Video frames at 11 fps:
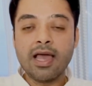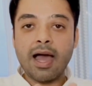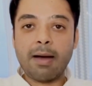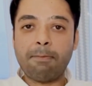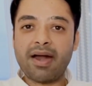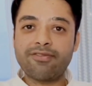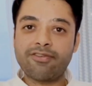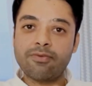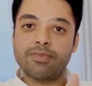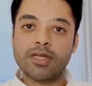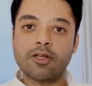apart
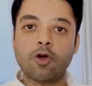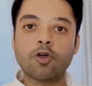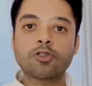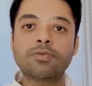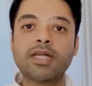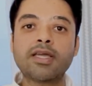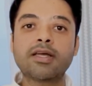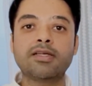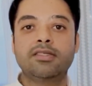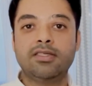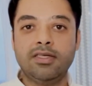from the cosmetic
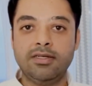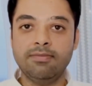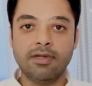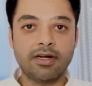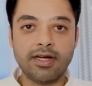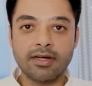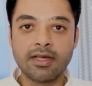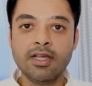concern, right?